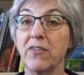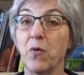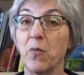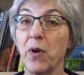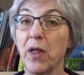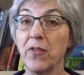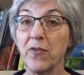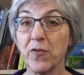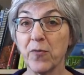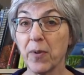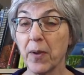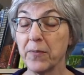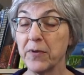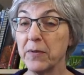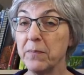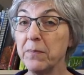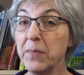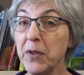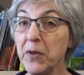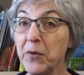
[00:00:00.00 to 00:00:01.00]
The weather's
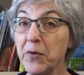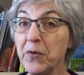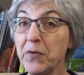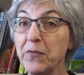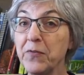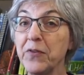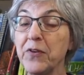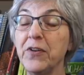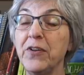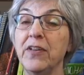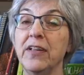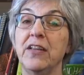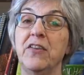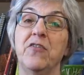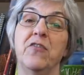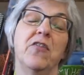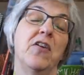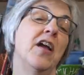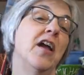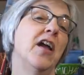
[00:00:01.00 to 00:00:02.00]
probably beautiful and
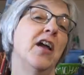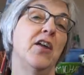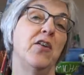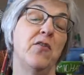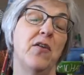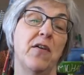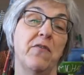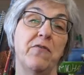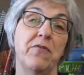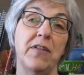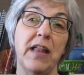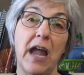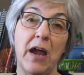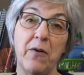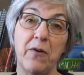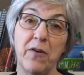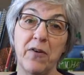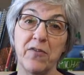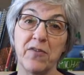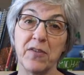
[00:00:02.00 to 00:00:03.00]
you have
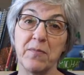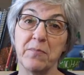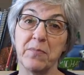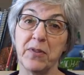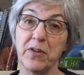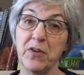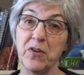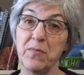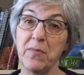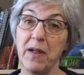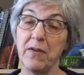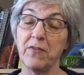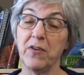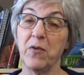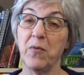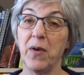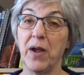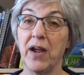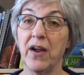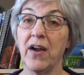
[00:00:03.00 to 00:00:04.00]
flowers in bloom
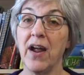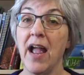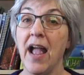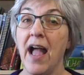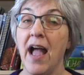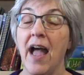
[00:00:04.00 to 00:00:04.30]
everywhere.